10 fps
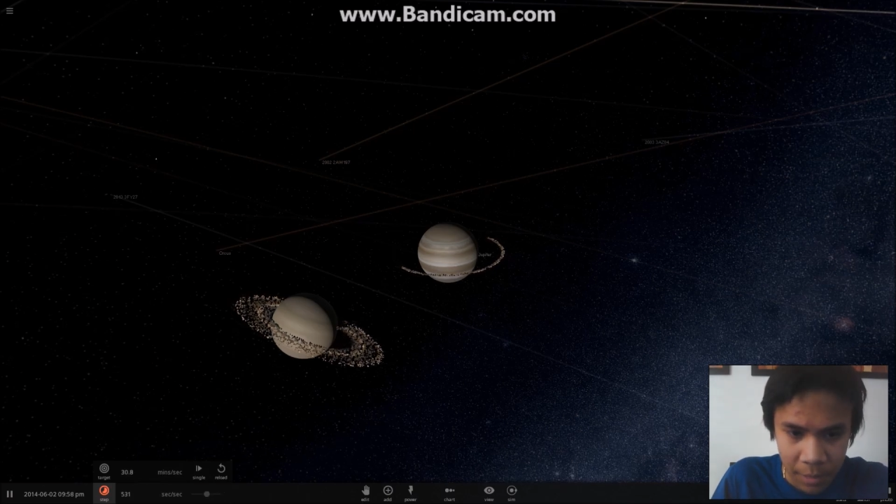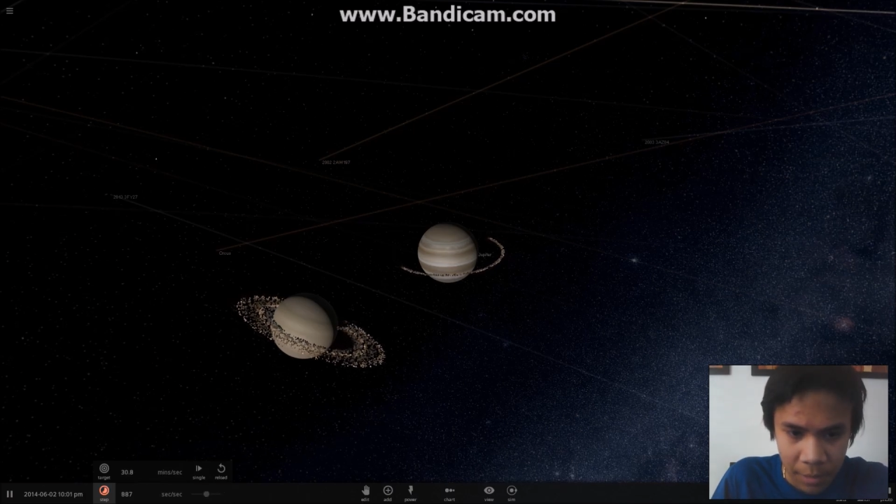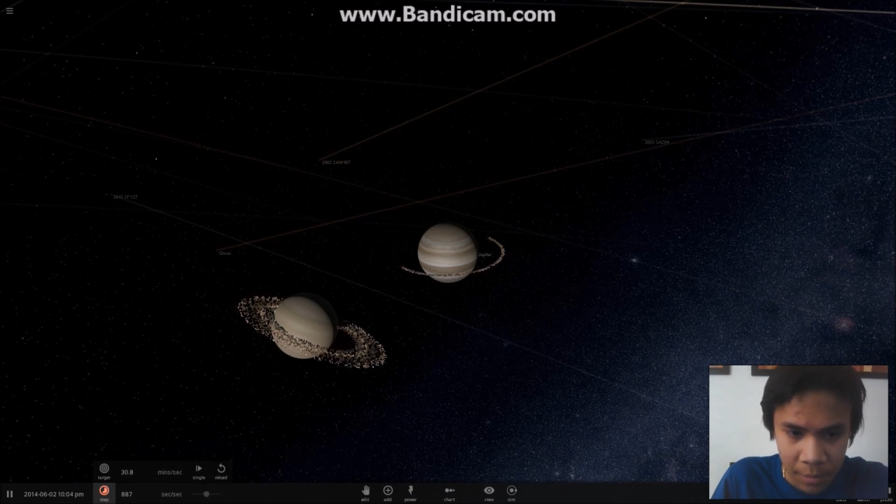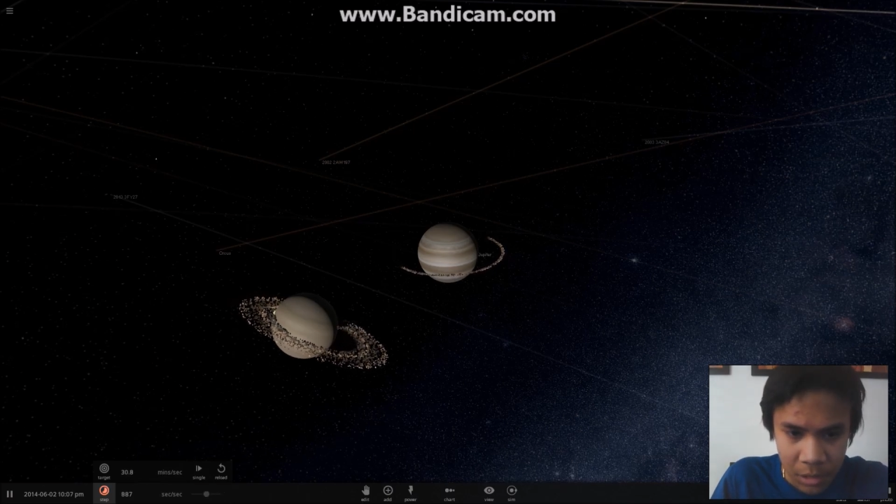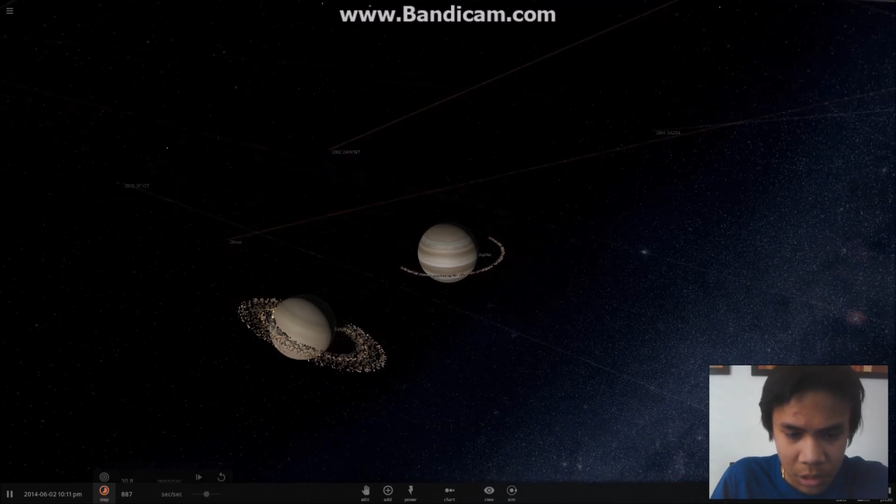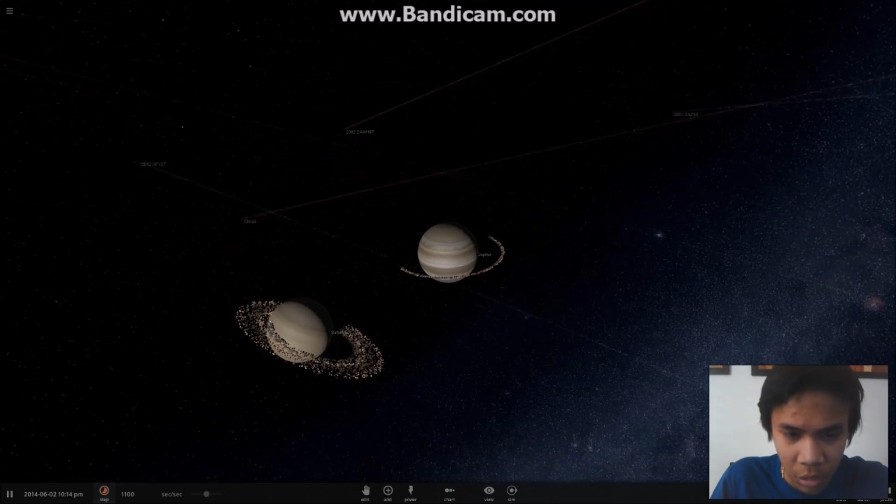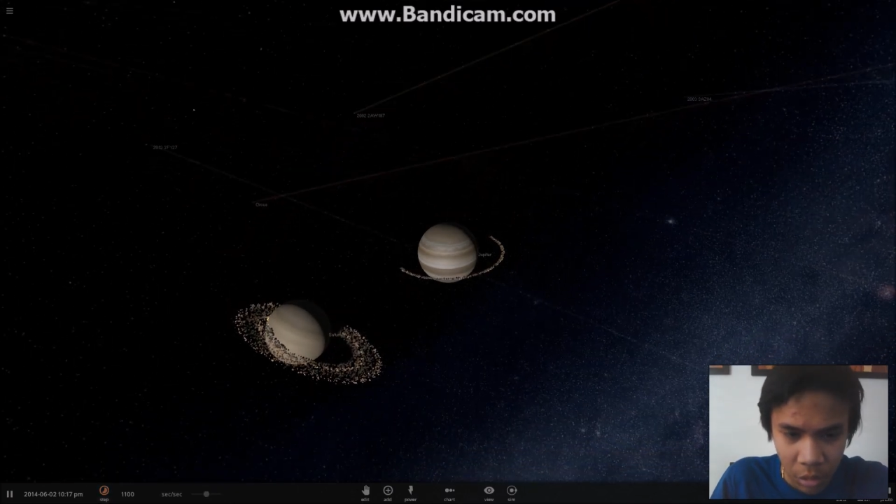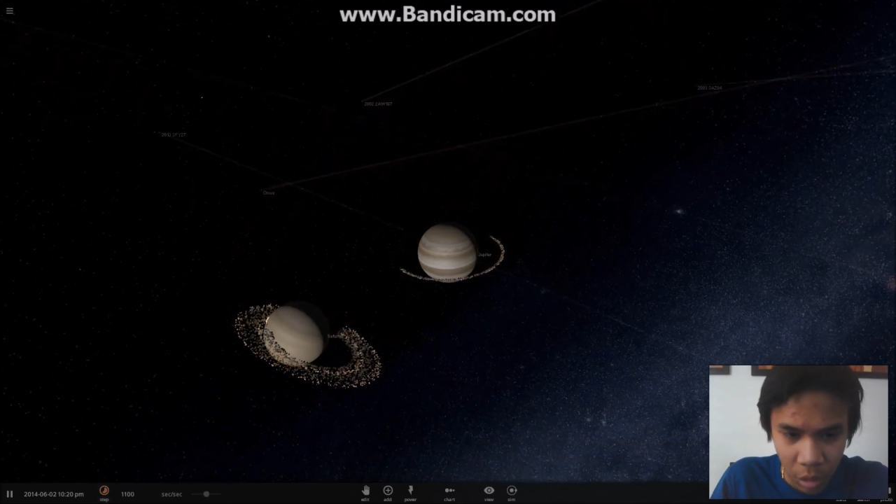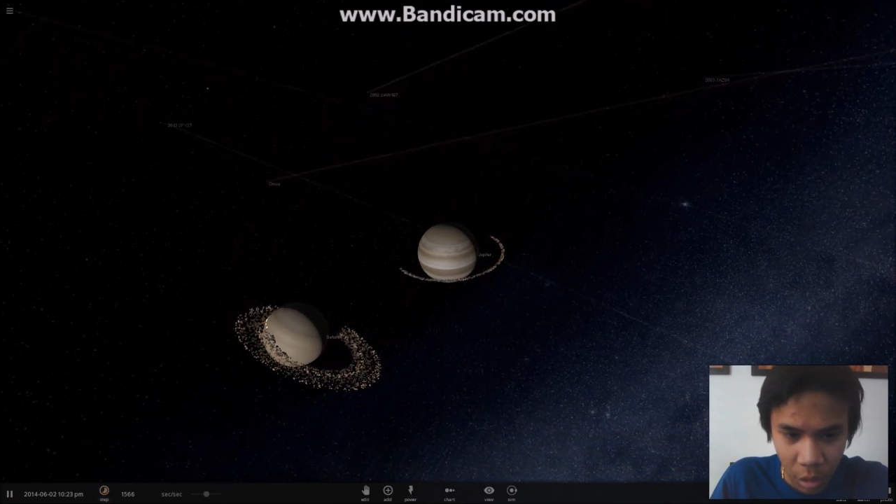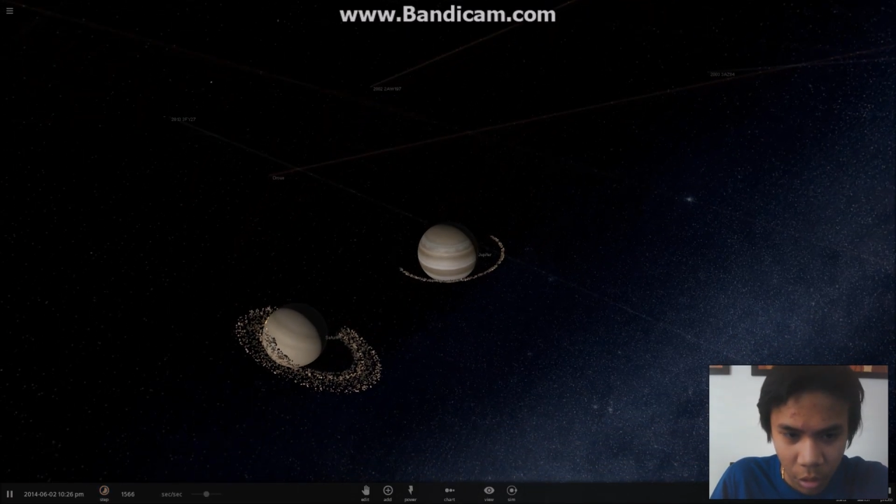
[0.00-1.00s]
So
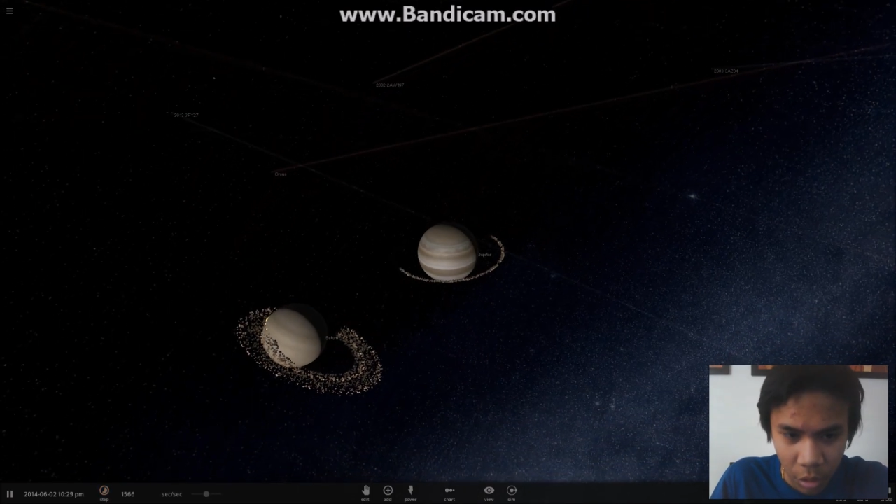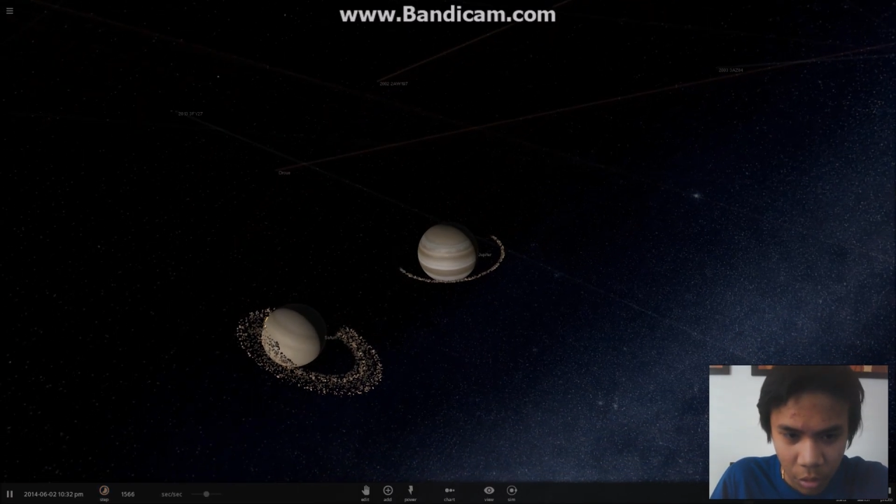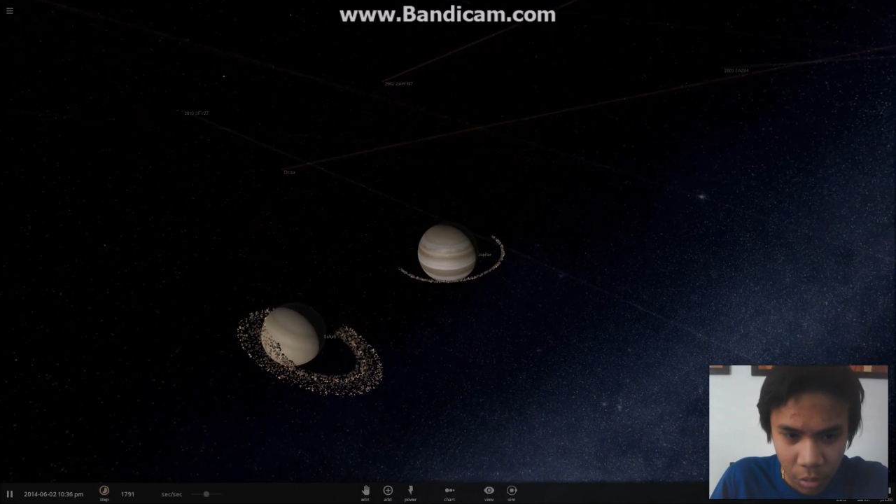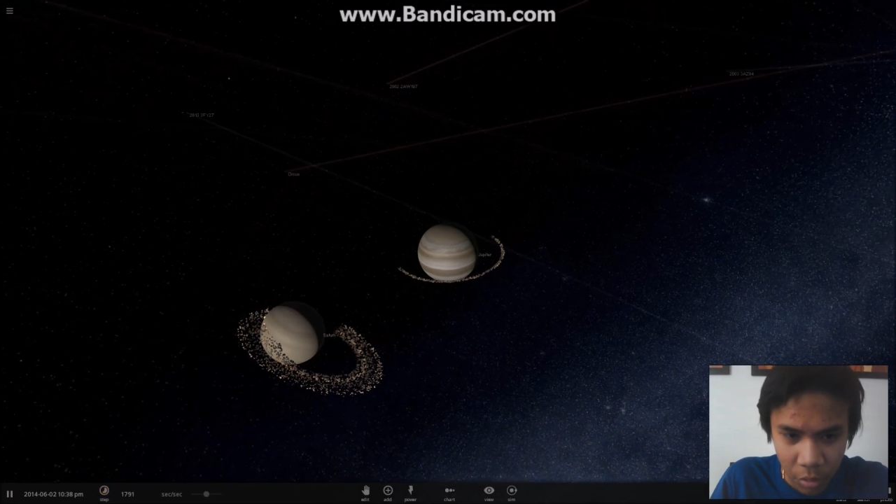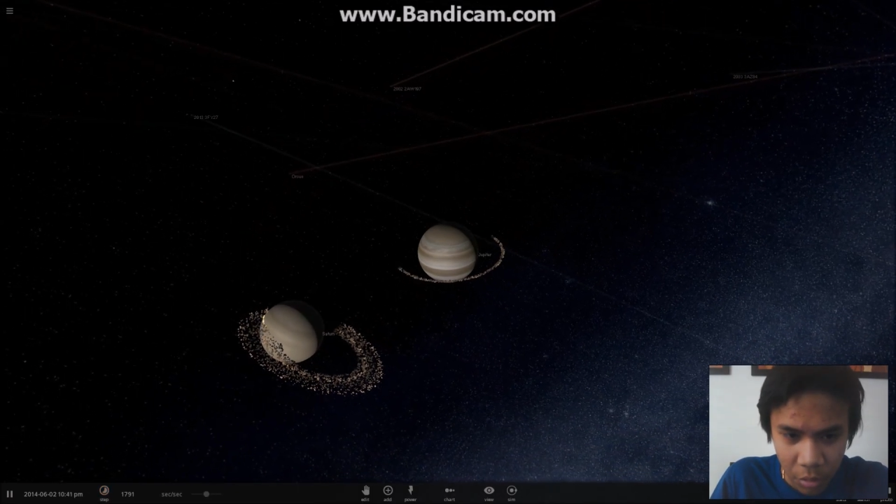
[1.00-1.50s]
oh